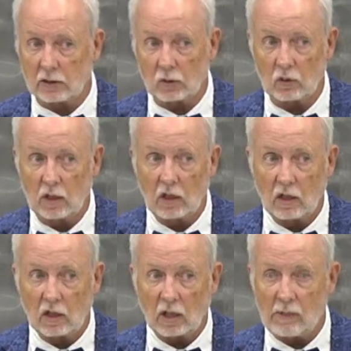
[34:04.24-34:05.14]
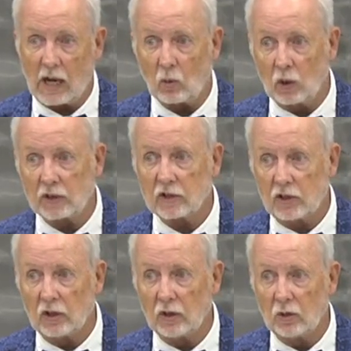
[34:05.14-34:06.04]
to about what to
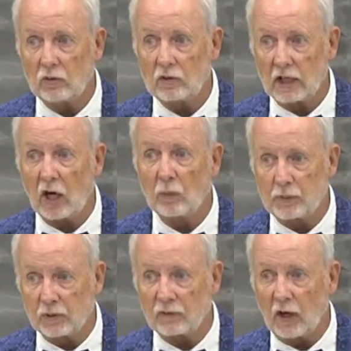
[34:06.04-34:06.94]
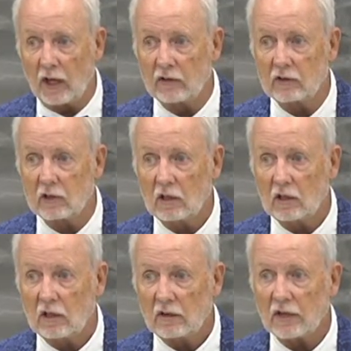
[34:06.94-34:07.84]
do to help your friends,
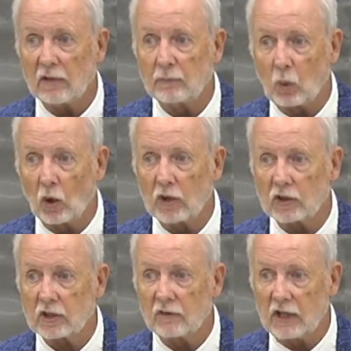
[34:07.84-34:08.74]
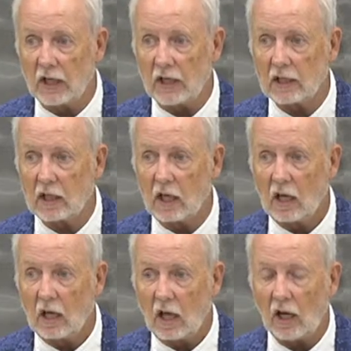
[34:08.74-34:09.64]
the importance of getting
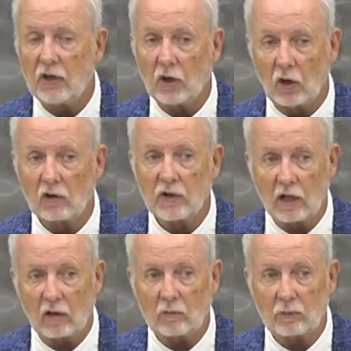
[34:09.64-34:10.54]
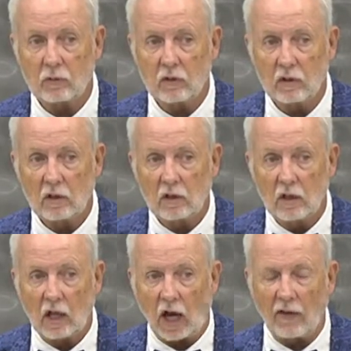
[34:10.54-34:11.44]
adult help.
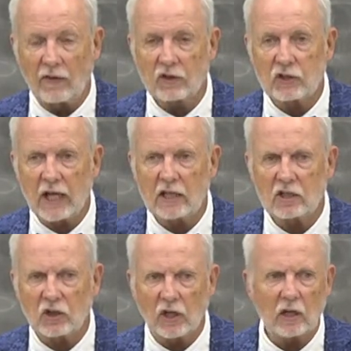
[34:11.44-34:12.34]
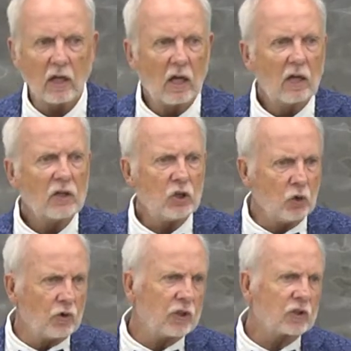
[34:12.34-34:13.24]
And the states that
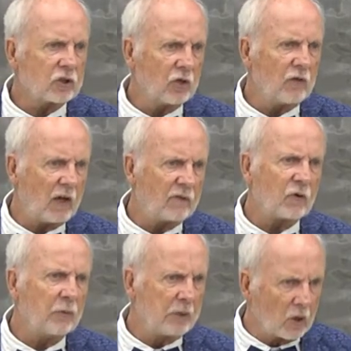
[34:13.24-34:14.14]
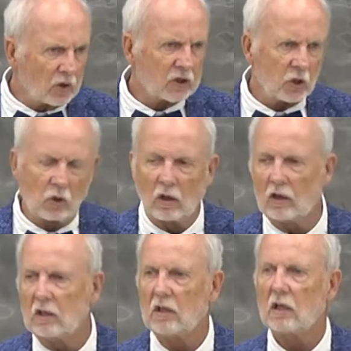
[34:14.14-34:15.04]
do this survey for middle
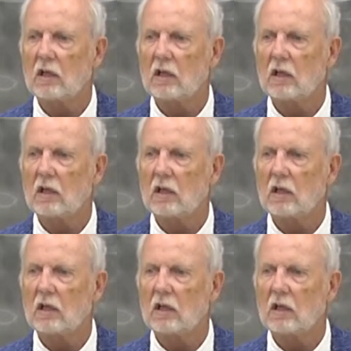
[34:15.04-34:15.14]
school,